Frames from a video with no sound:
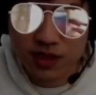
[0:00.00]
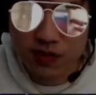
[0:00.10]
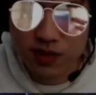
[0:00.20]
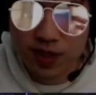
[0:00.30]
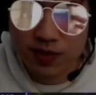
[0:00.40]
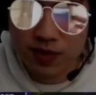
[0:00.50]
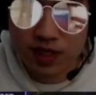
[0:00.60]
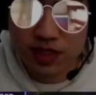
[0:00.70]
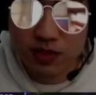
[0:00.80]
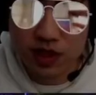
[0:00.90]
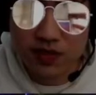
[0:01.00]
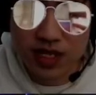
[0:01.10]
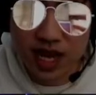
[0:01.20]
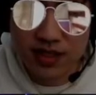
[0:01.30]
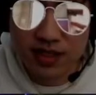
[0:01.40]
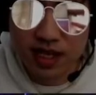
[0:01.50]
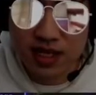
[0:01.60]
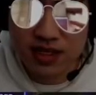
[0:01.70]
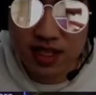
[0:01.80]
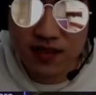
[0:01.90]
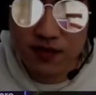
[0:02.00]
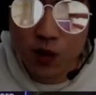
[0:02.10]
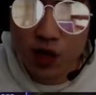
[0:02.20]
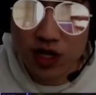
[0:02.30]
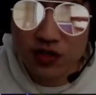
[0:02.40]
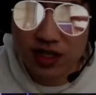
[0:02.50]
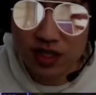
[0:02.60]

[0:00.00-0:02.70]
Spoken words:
3 people, that's 12 stacks, and instead of 400